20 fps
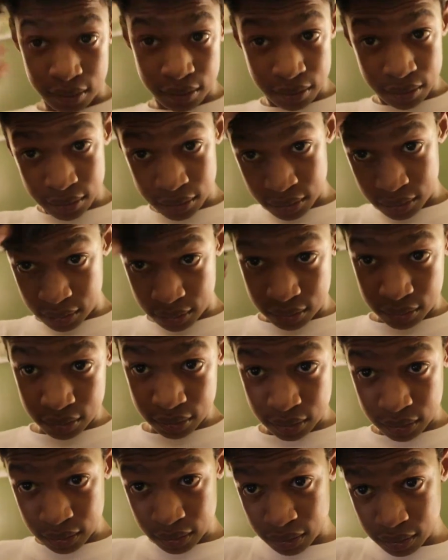Mom and Daddy
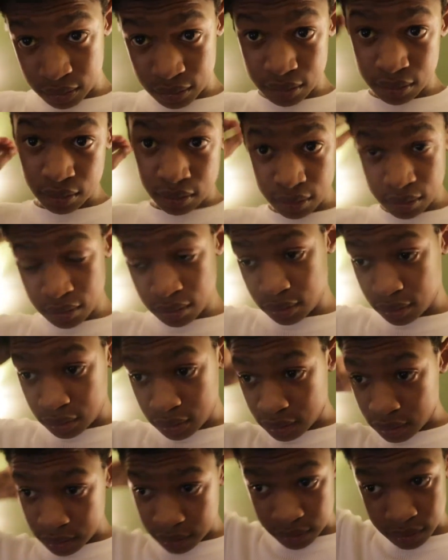said we can go anywhere we
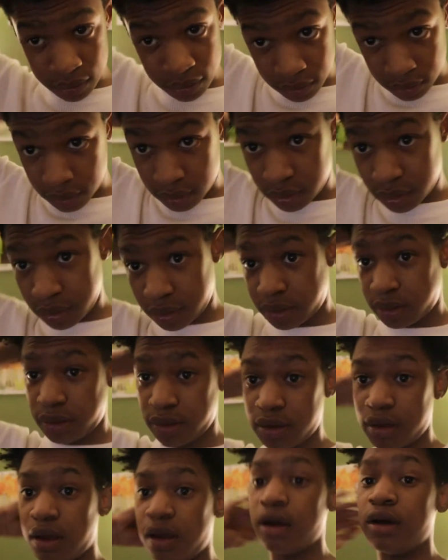want.
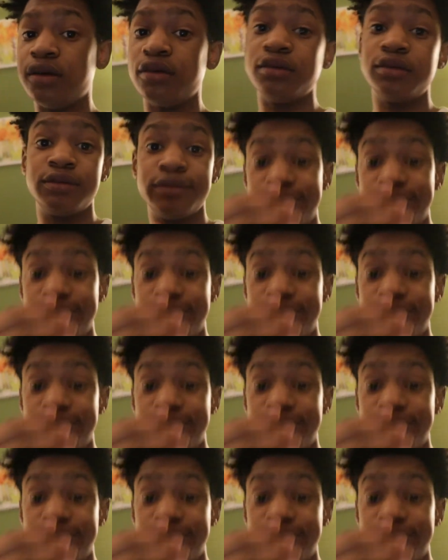Oh.